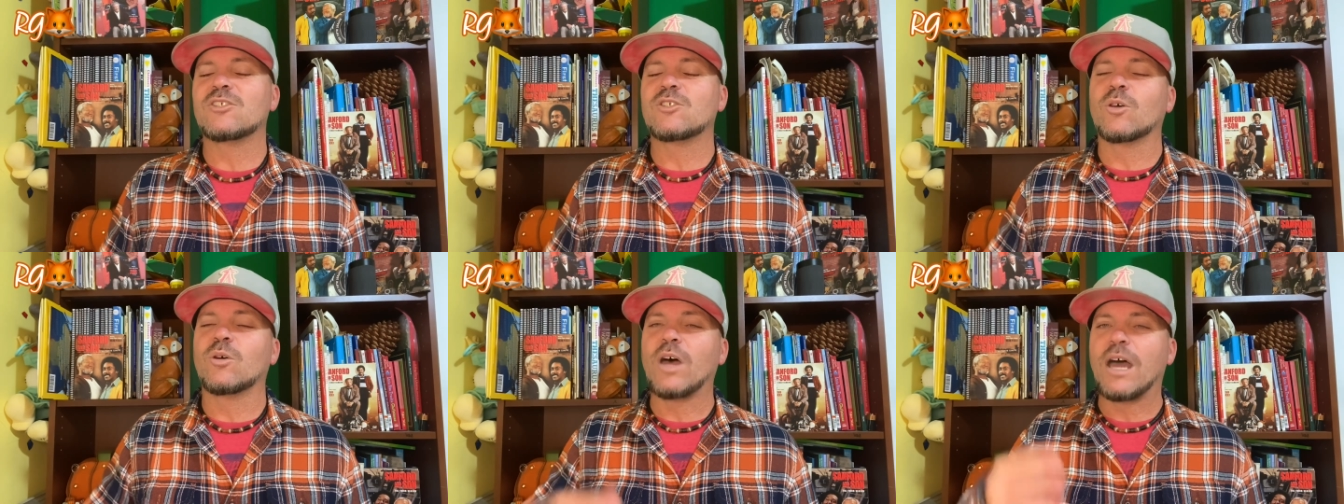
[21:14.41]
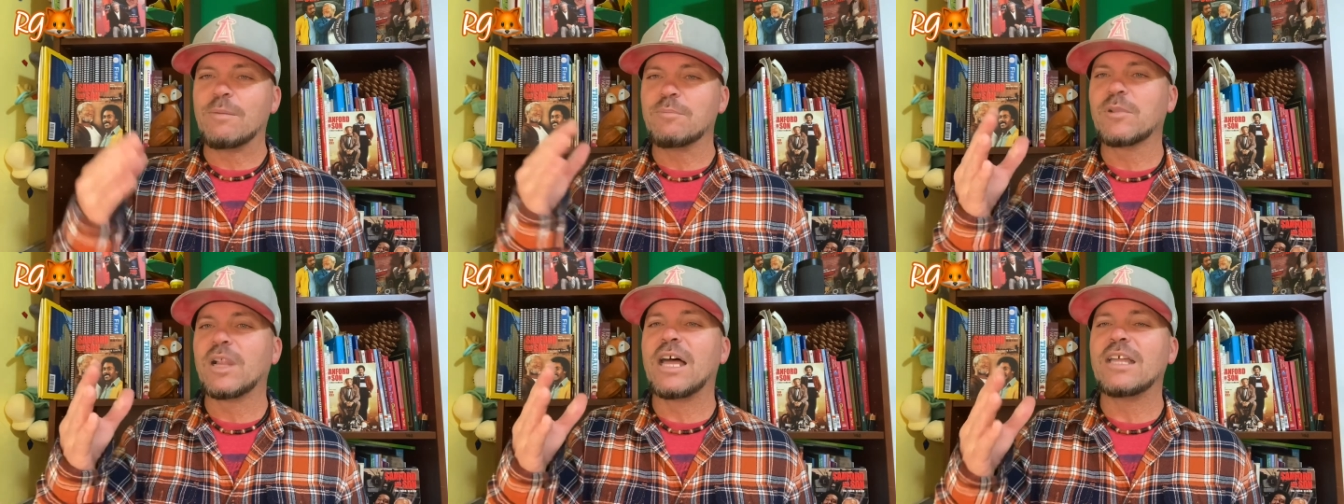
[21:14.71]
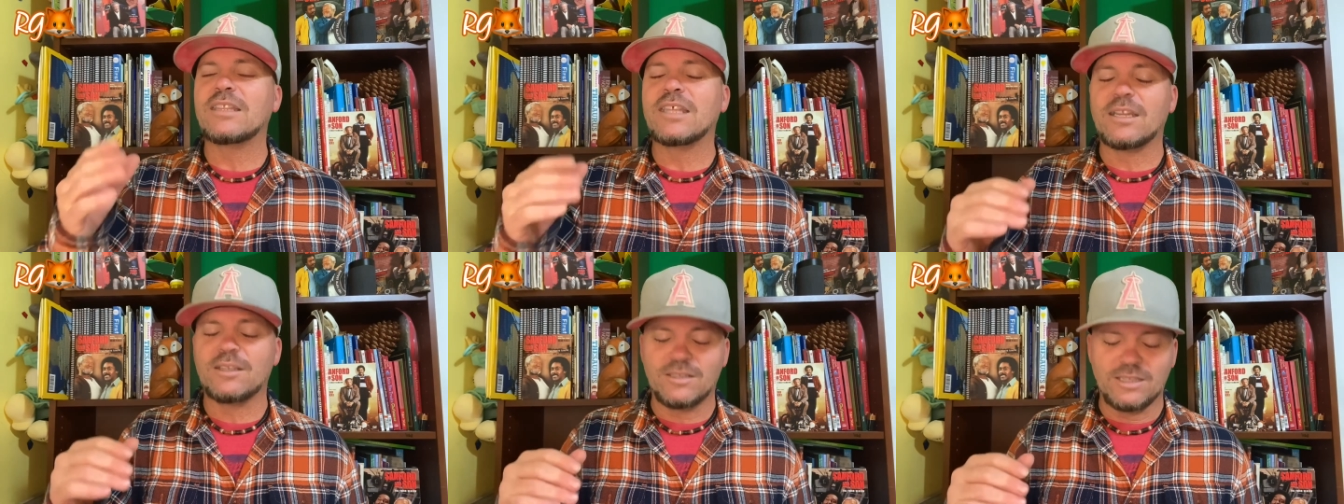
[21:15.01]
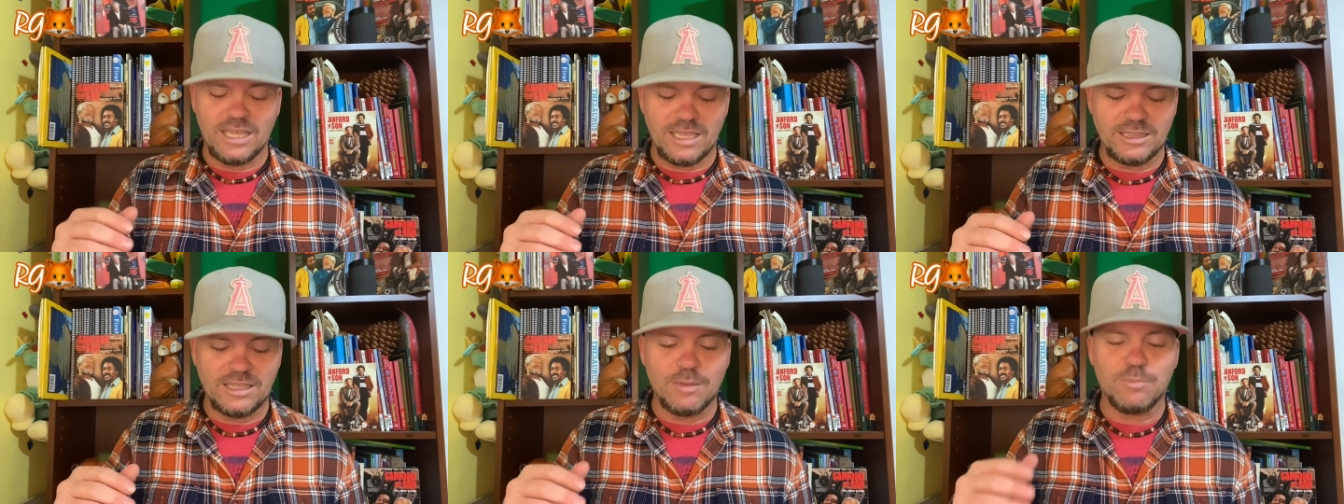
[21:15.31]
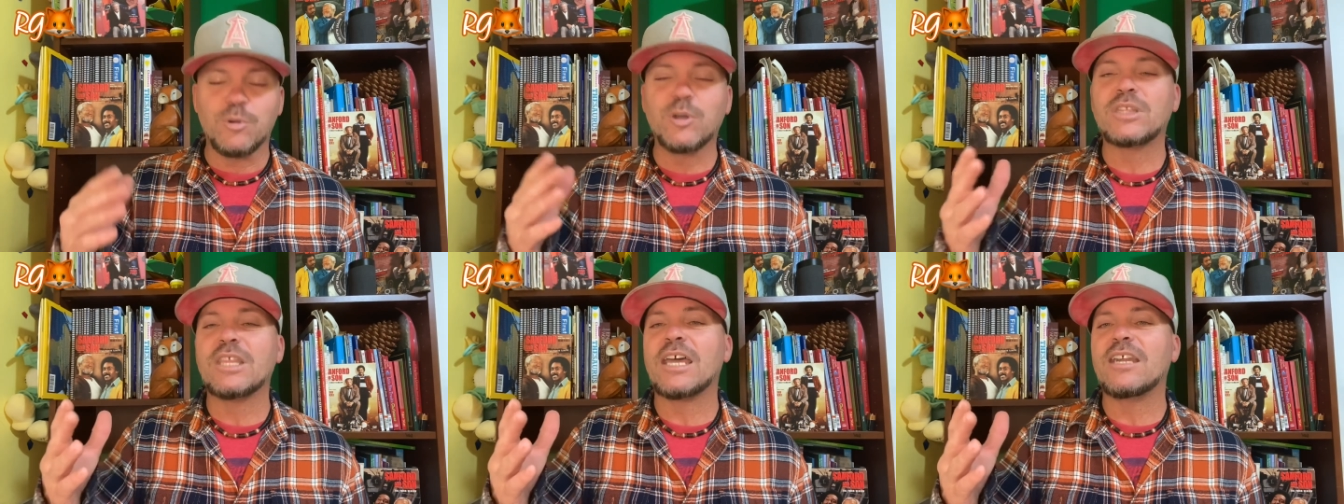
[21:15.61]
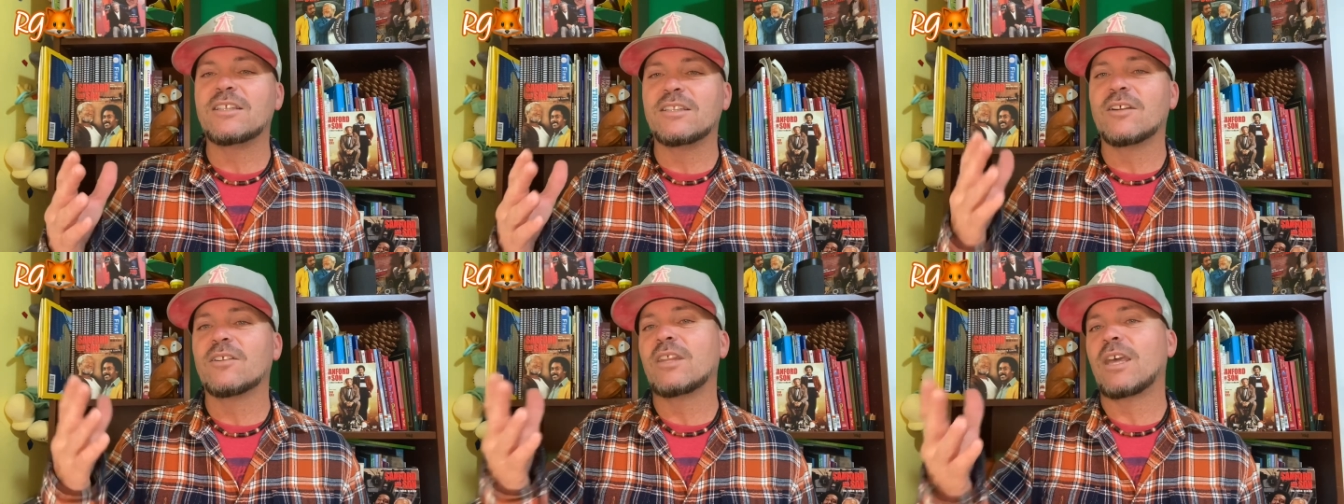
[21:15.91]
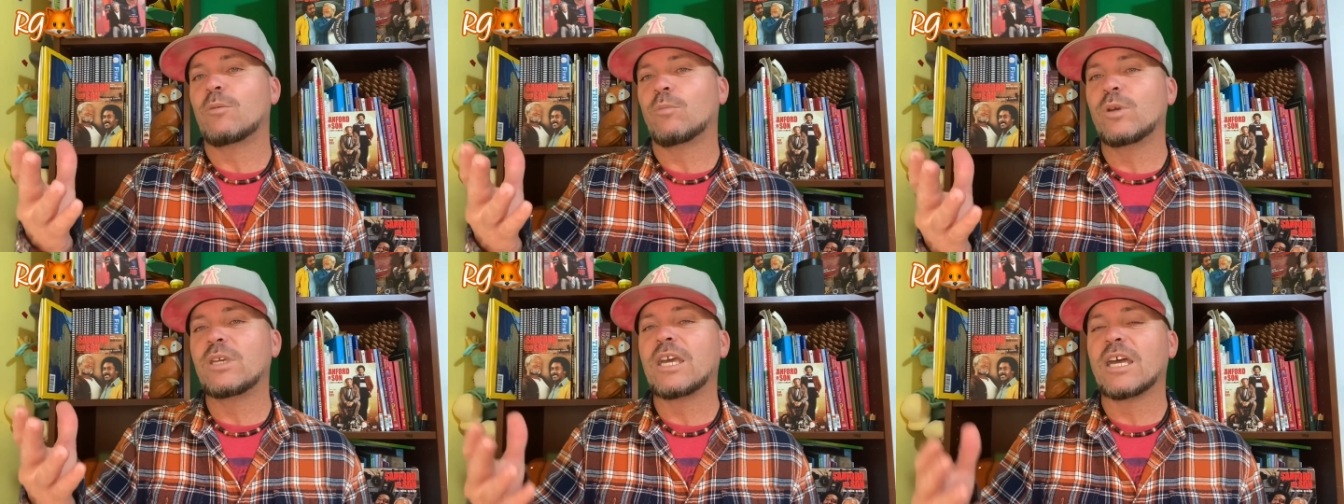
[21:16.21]
So I'm glad that, that they put that in there and
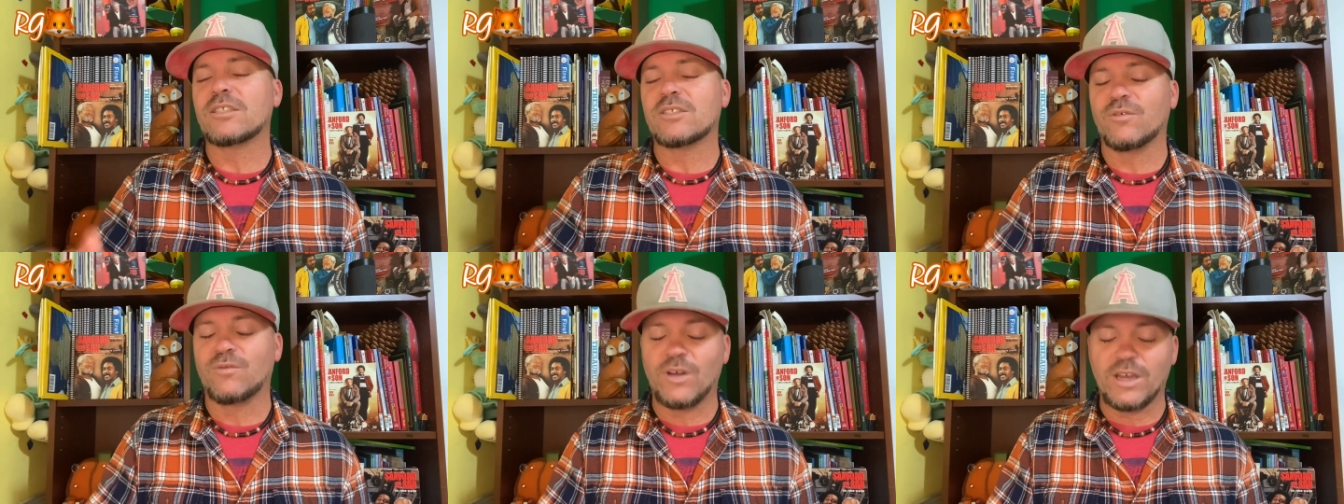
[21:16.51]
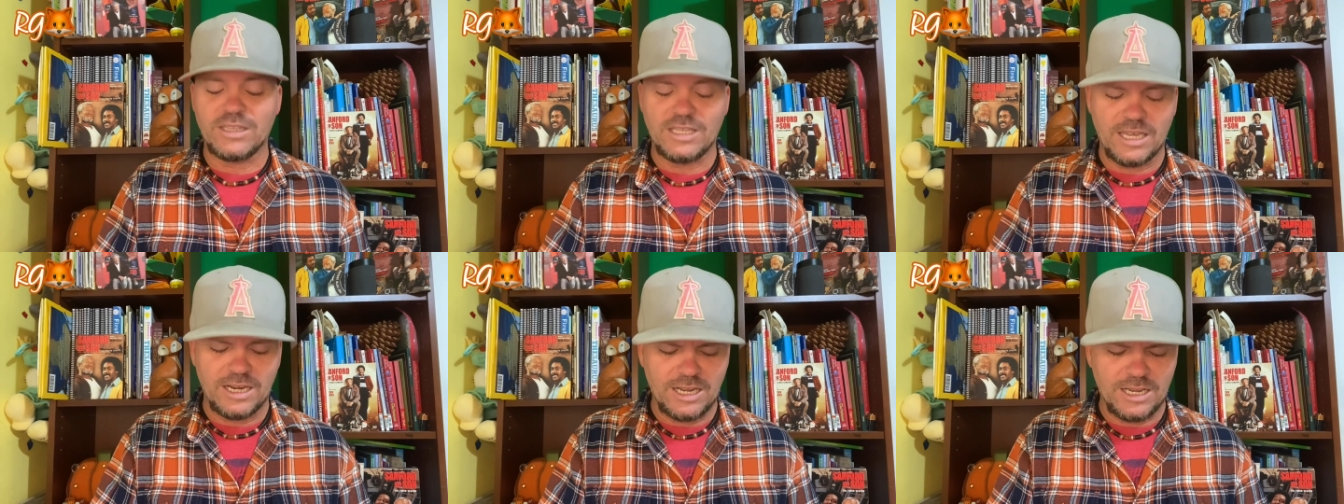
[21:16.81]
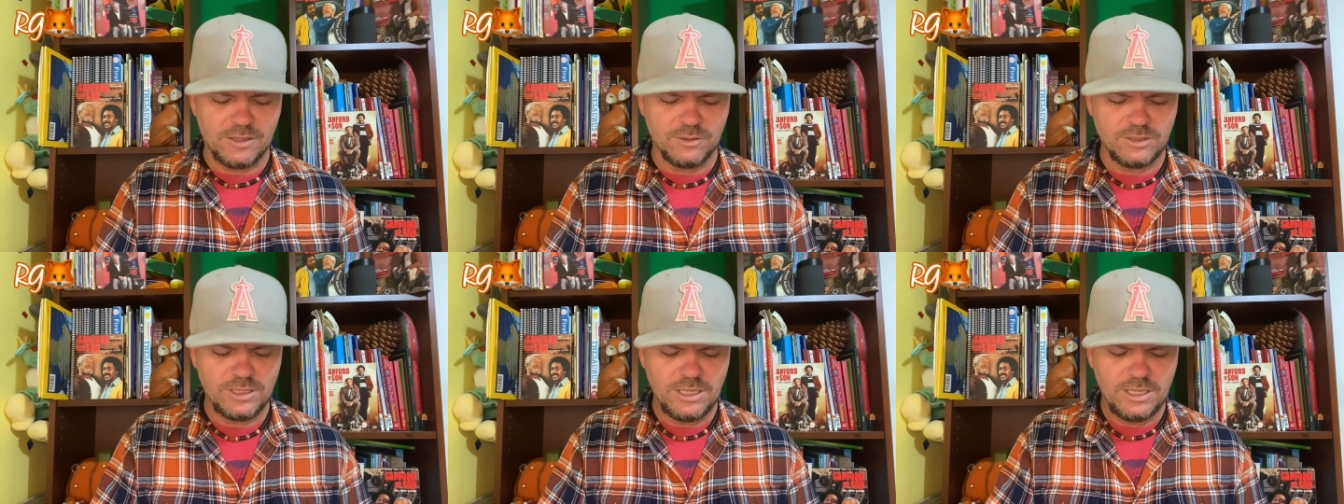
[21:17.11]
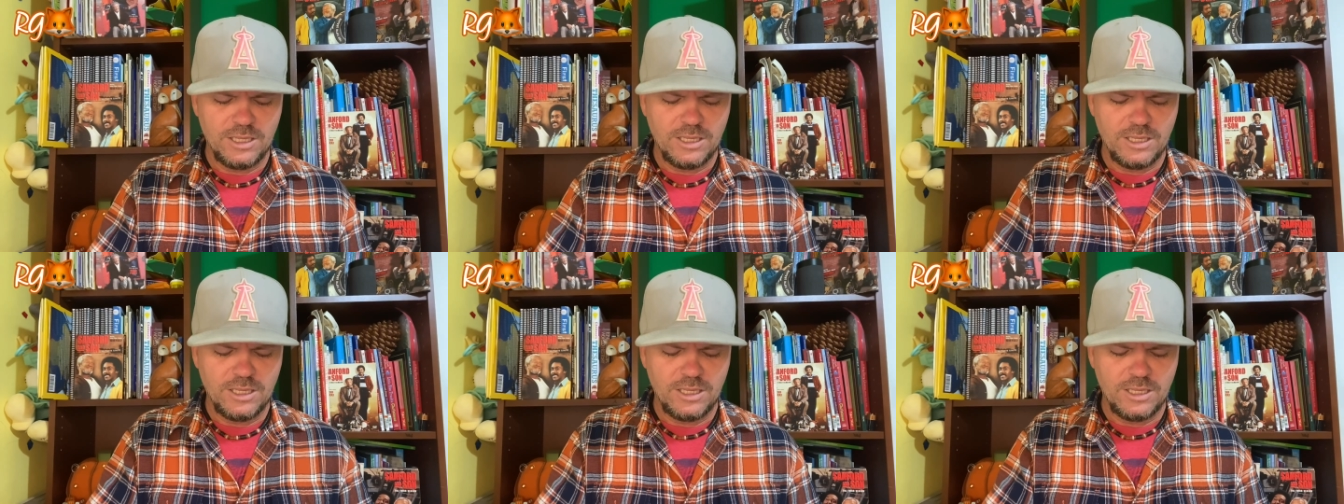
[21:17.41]
that we got to find that out.